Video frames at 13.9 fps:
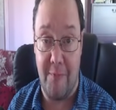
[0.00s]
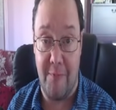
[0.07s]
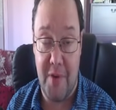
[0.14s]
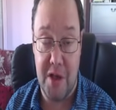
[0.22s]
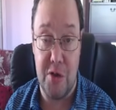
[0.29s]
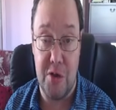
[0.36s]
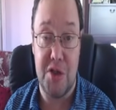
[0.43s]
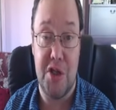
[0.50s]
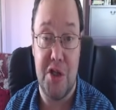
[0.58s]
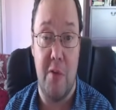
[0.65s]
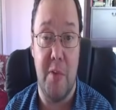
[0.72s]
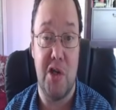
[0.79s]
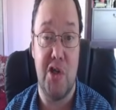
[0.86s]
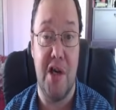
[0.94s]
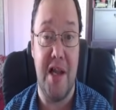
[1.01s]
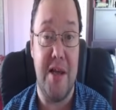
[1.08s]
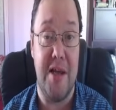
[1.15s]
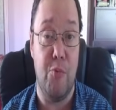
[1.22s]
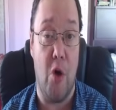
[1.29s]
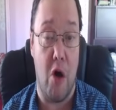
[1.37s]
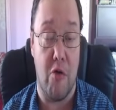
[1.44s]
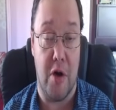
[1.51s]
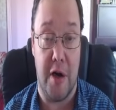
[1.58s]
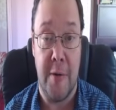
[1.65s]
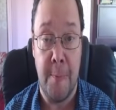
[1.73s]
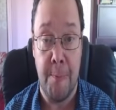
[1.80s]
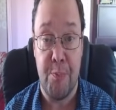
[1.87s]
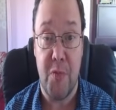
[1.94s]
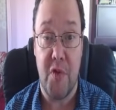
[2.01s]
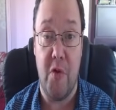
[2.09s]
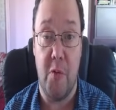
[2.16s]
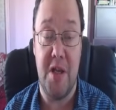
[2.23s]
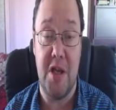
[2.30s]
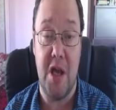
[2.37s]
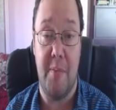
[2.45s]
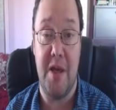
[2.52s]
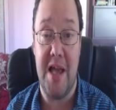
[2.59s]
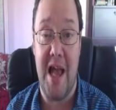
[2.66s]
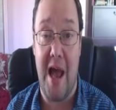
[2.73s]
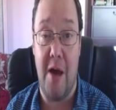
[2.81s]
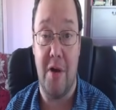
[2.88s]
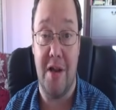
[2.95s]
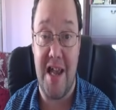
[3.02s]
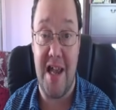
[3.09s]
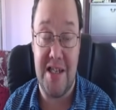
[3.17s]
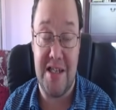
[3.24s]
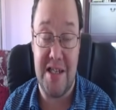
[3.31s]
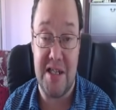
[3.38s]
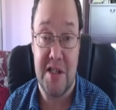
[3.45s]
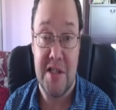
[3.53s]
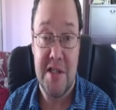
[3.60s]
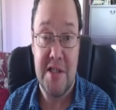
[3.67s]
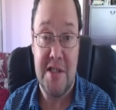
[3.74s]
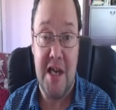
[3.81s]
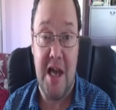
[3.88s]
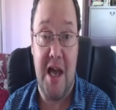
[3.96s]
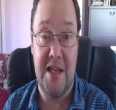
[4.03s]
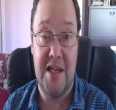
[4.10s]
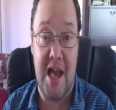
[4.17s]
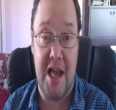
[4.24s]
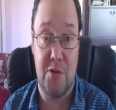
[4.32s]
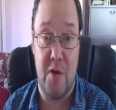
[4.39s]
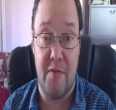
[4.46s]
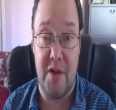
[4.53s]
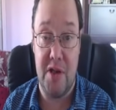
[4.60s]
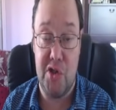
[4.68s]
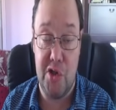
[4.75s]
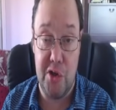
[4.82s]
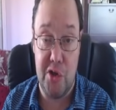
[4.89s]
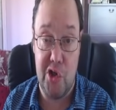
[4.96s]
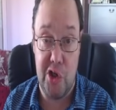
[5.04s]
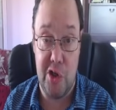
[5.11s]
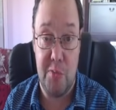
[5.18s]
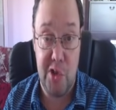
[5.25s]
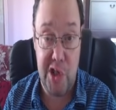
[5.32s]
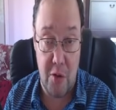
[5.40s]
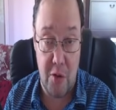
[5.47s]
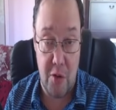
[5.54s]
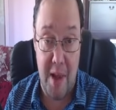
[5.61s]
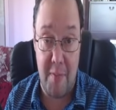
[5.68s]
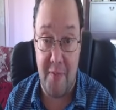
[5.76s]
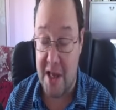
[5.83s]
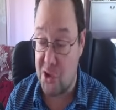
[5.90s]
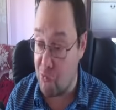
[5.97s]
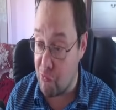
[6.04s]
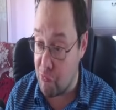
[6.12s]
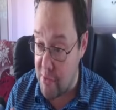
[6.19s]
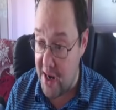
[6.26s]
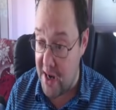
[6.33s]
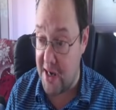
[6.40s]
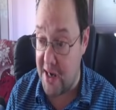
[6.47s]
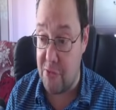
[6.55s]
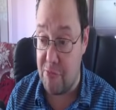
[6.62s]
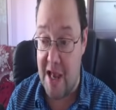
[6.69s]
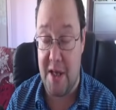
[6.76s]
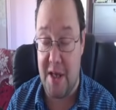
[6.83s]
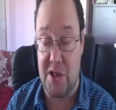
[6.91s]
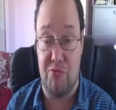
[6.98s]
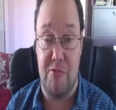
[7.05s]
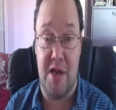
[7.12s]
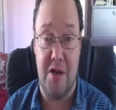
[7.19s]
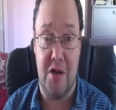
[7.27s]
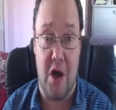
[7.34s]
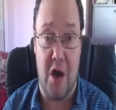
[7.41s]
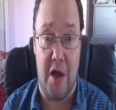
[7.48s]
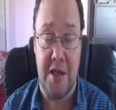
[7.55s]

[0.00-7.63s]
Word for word: Thank you so much, Lee Warren for becoming our latest uh, Gav's Weather Vids YouTube channel member. That's really great. That's really kind.